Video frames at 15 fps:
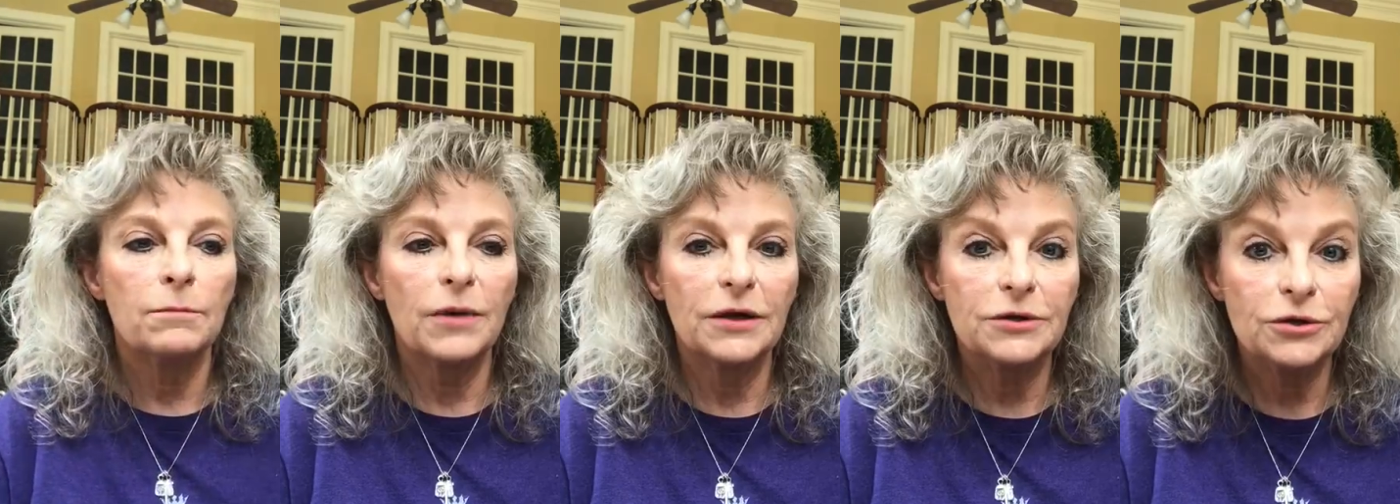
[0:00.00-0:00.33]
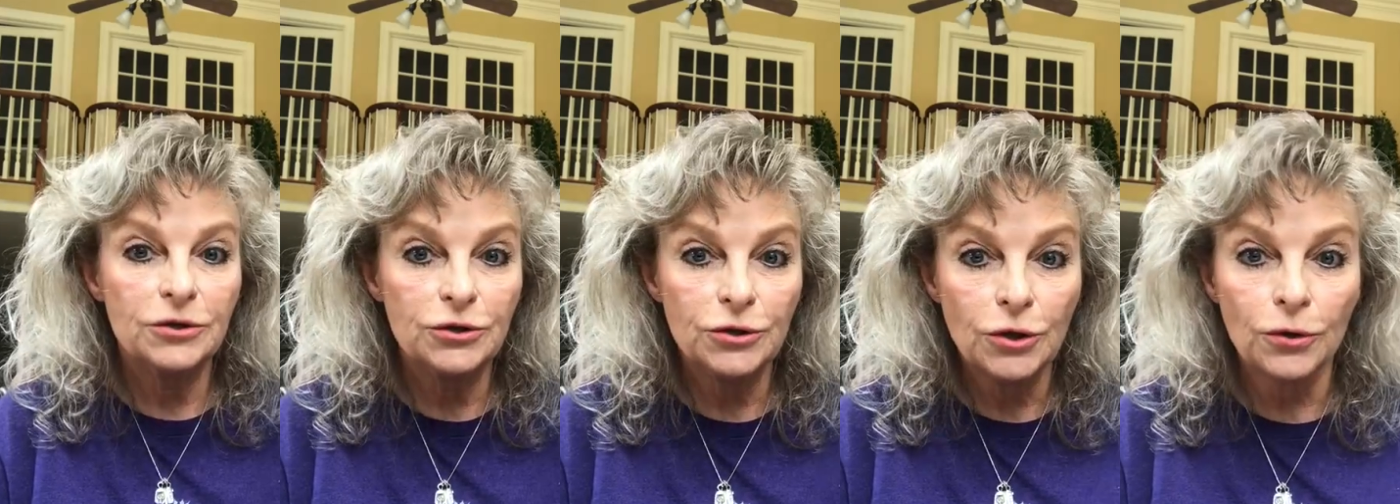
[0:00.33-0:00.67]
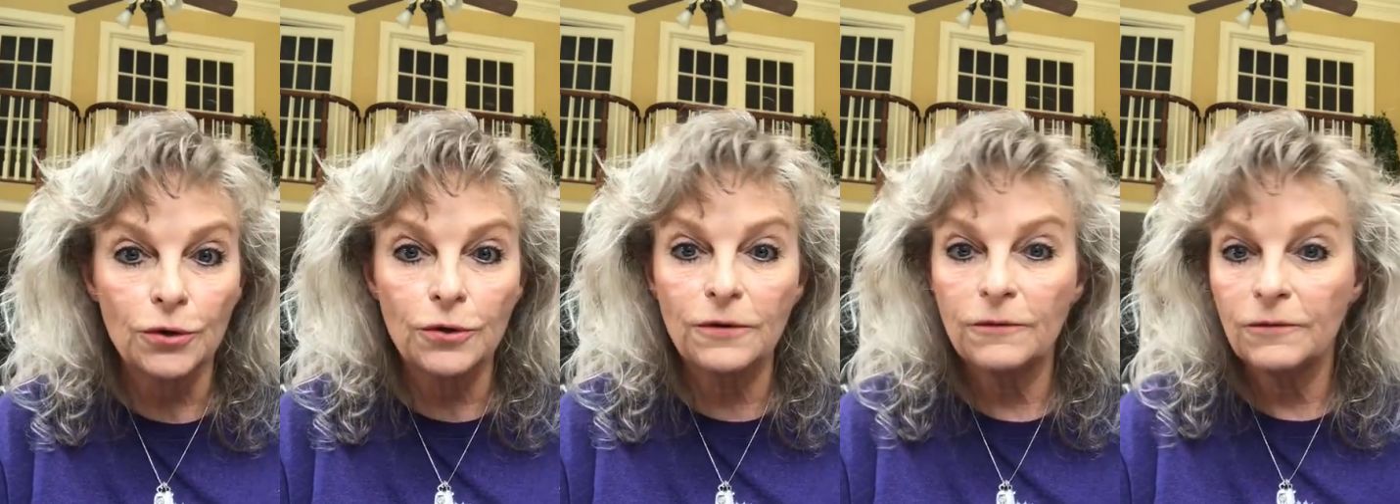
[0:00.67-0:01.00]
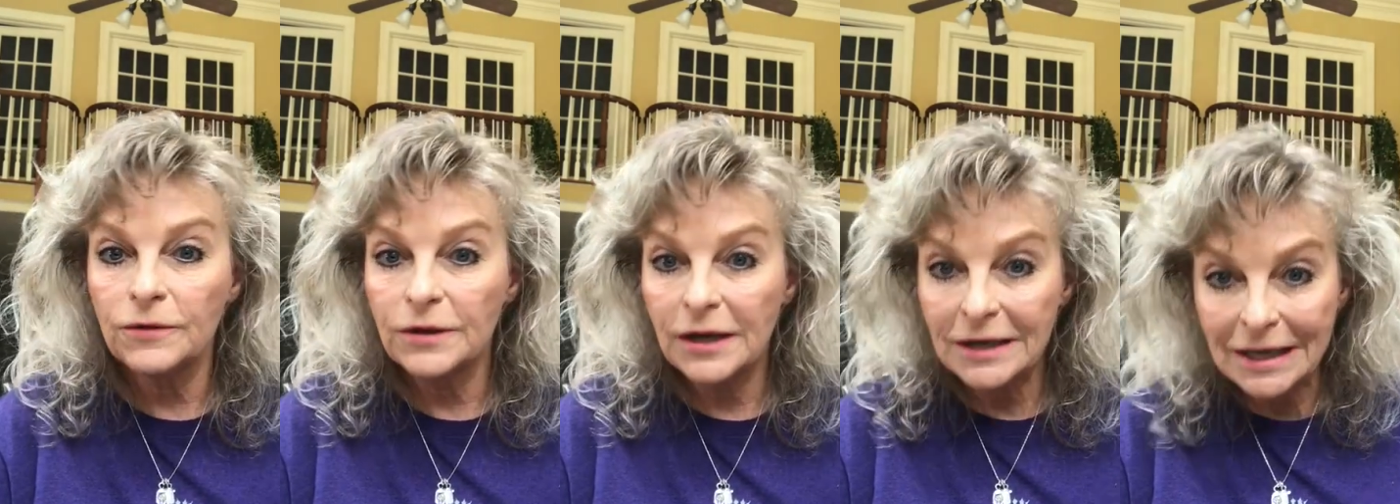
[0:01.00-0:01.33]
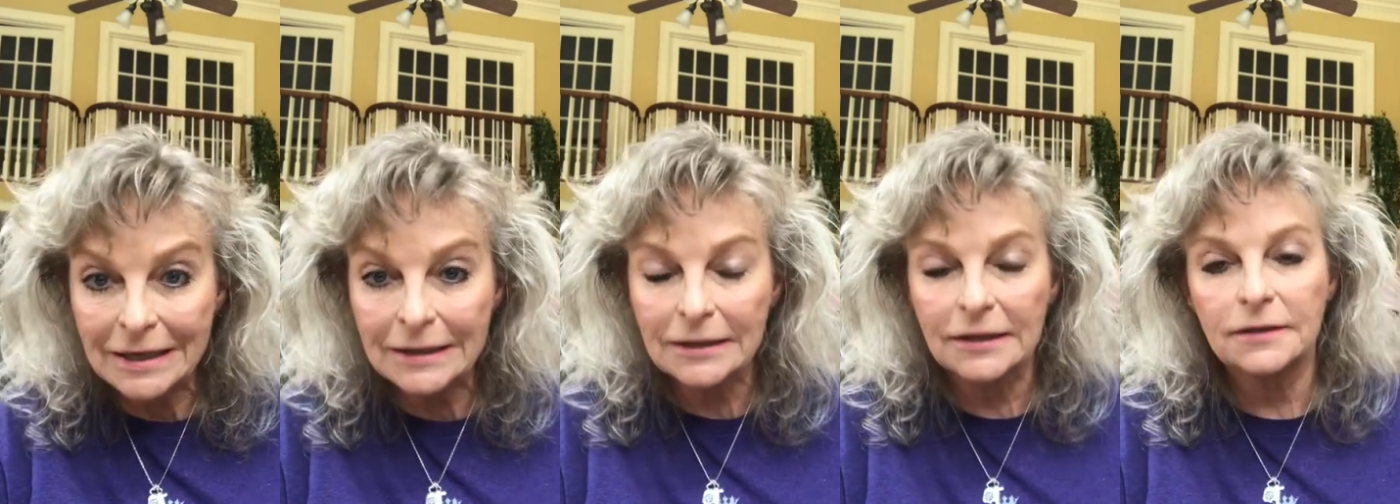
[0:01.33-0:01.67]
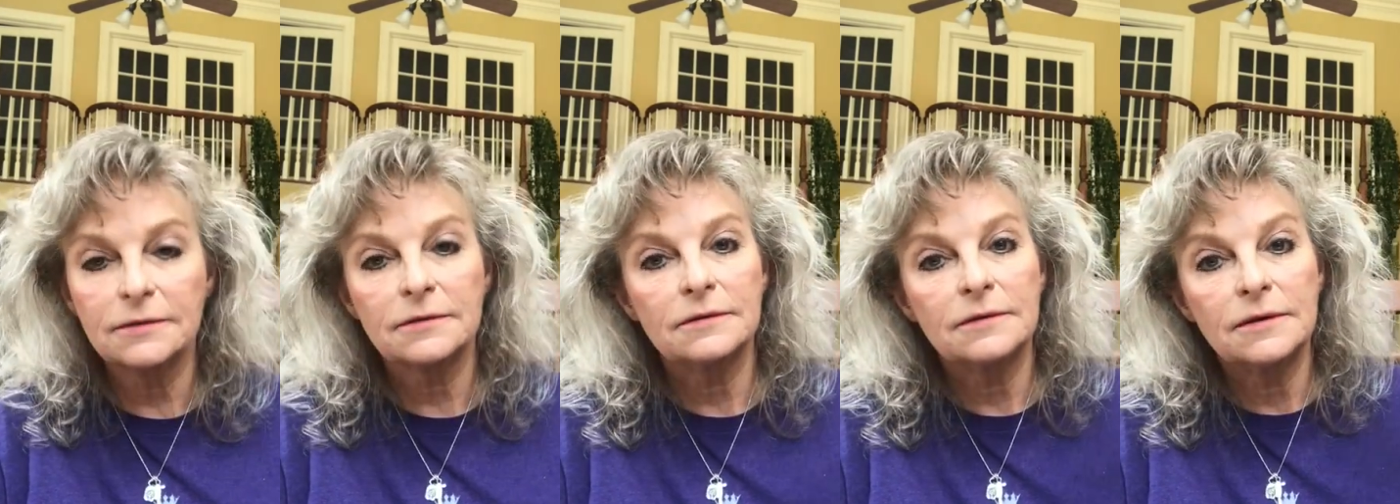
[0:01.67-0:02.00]
But your
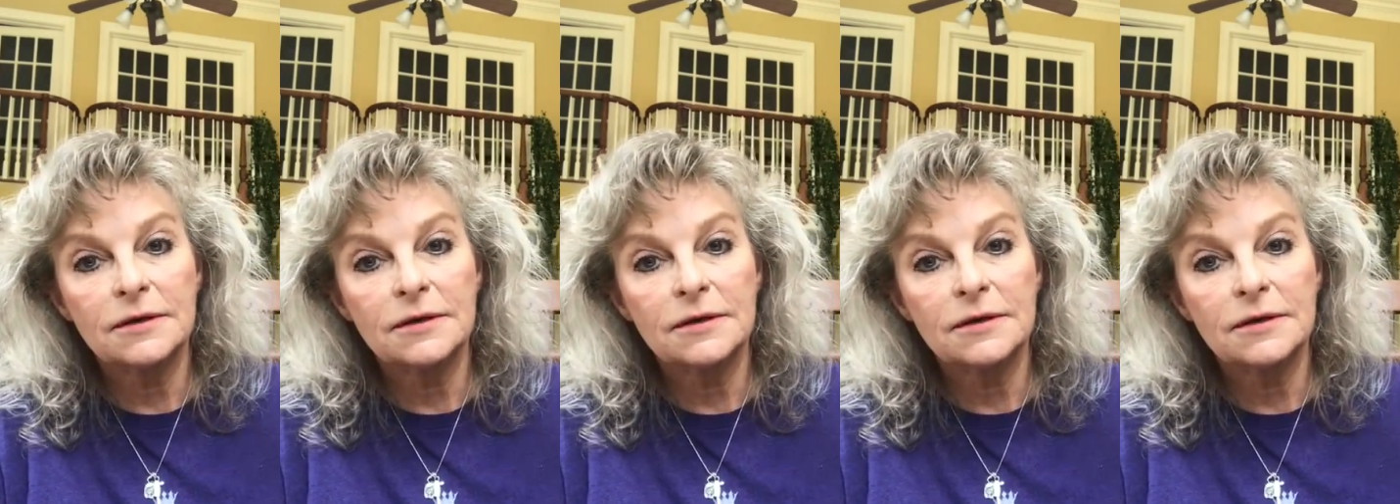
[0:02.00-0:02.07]
healing